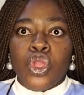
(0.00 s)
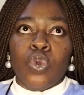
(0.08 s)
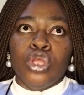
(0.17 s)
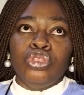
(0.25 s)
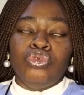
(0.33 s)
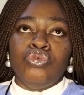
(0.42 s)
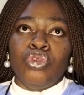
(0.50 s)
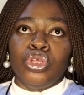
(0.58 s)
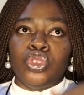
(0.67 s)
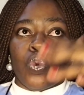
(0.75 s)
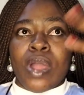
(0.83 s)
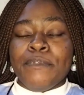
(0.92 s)
You want to grow
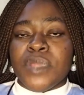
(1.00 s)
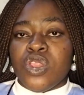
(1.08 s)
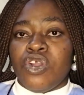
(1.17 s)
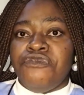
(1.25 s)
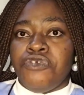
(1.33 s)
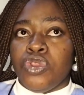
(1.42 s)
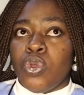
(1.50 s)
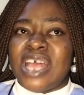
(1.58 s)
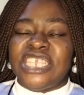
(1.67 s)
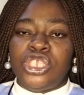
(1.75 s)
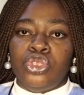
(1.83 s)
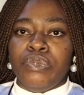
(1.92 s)
to 1 million
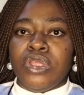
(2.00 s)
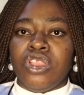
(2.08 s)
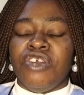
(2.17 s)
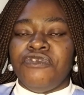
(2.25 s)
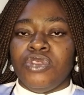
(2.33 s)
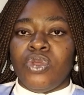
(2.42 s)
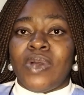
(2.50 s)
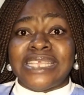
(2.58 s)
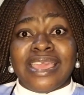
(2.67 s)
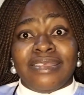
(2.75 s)
followers, 2 million followers.